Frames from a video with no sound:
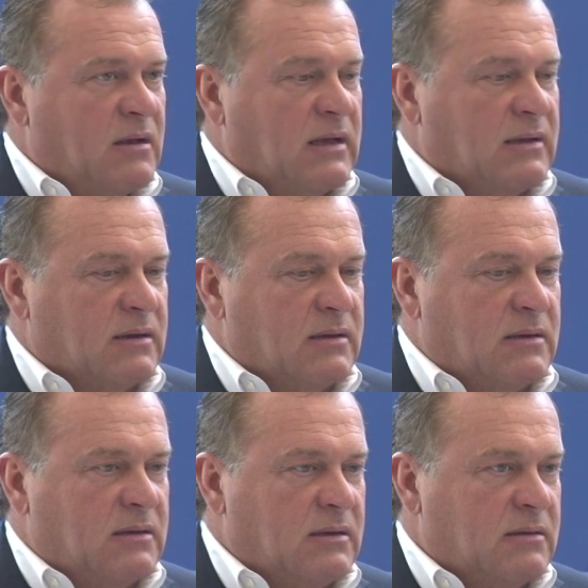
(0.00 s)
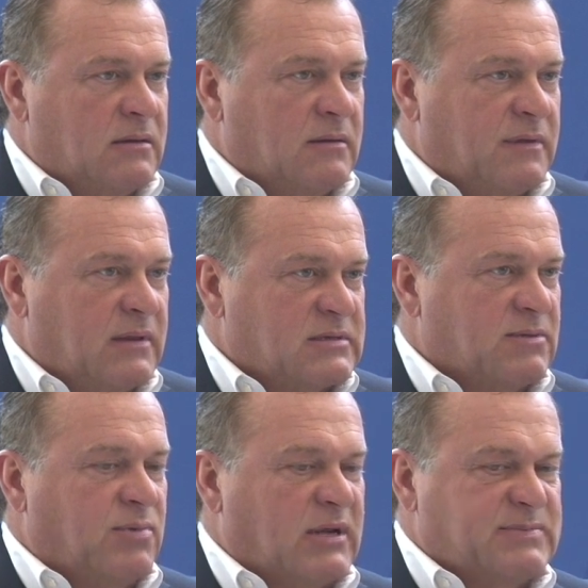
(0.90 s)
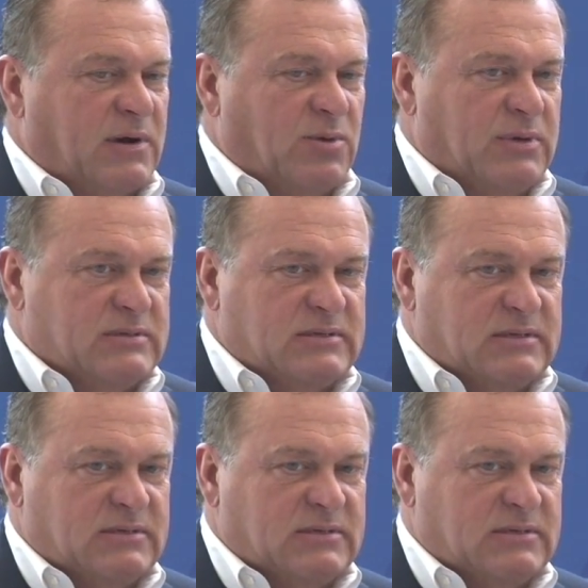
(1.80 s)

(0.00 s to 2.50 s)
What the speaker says: And the thing that's complex about our business